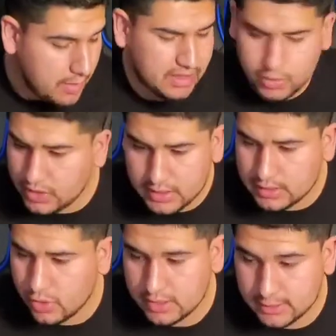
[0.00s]
I might have to read the
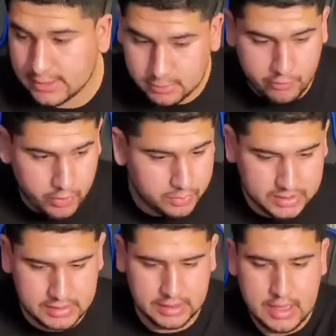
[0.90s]
instructions. This is my first
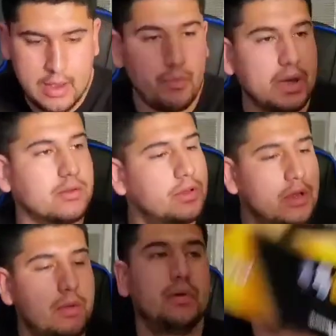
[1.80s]
PC build,
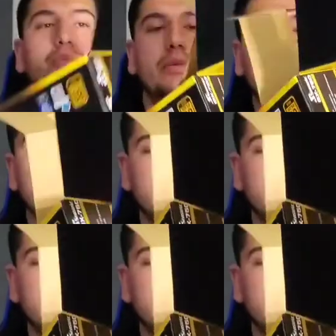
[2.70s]
but that's pretty much